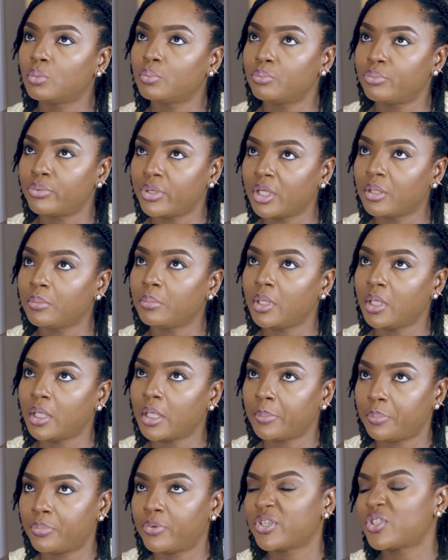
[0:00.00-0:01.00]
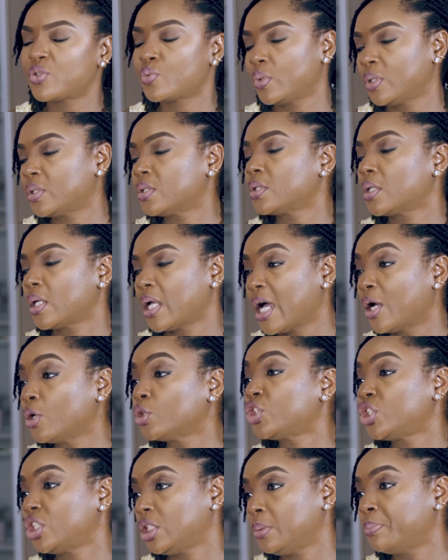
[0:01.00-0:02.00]
bring me abreast with how
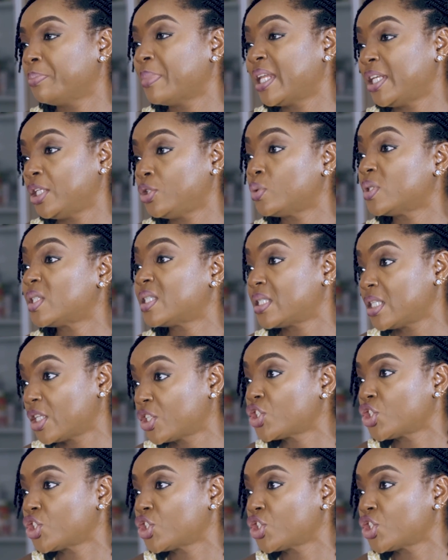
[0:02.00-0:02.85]
she managed 6